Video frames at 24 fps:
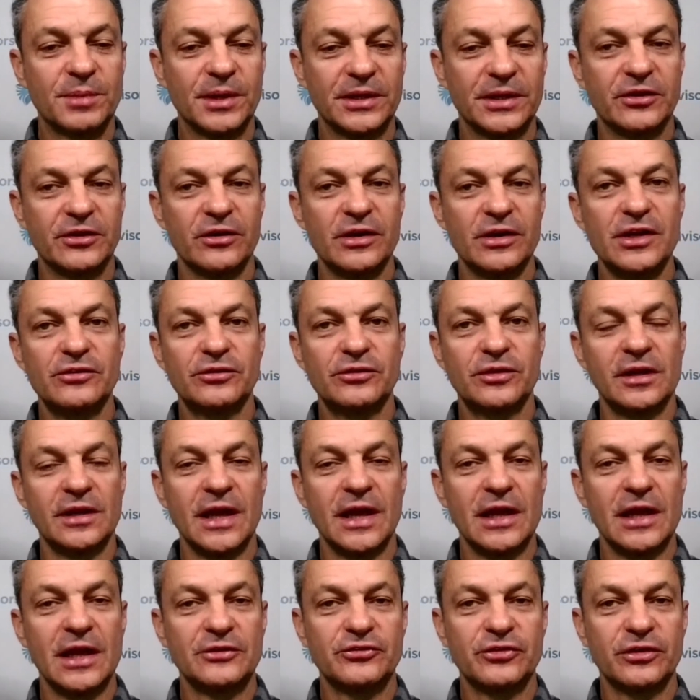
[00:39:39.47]
but there is
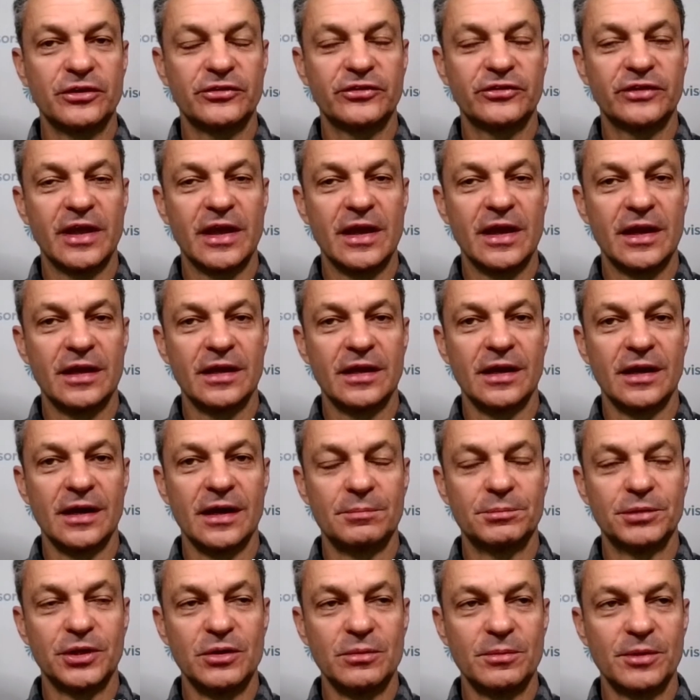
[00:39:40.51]
an interesting,
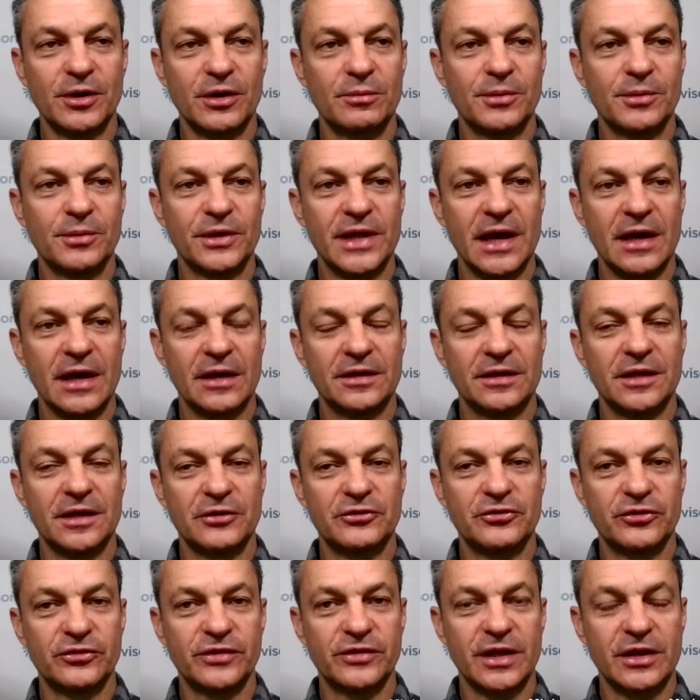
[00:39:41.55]
Bloomberg put out an
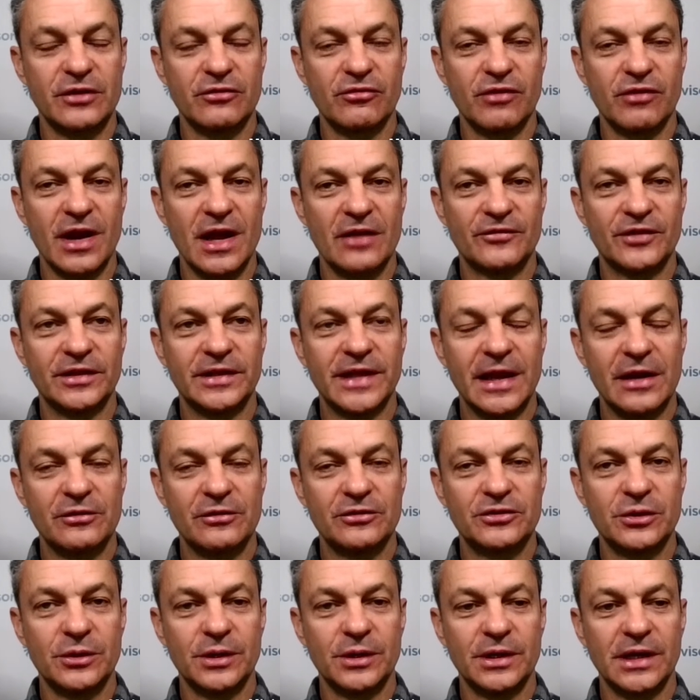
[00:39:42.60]
interesting graph a day
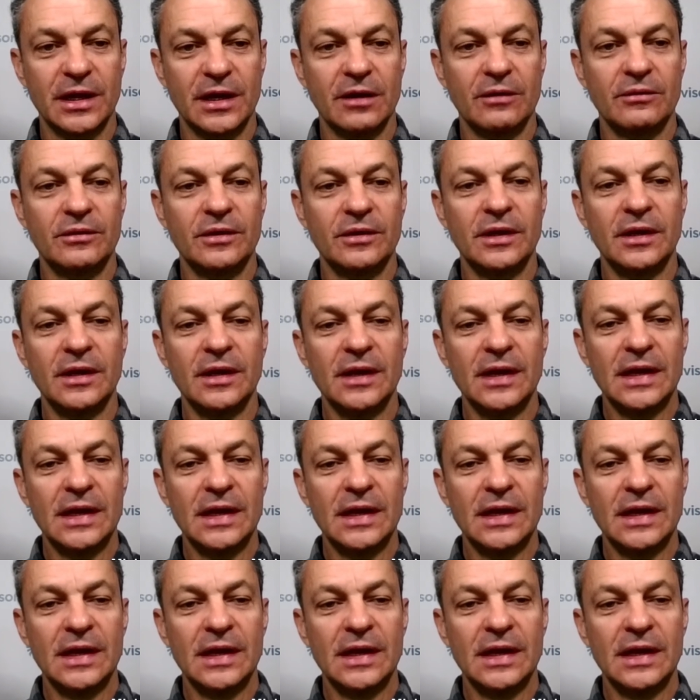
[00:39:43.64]
or two ago.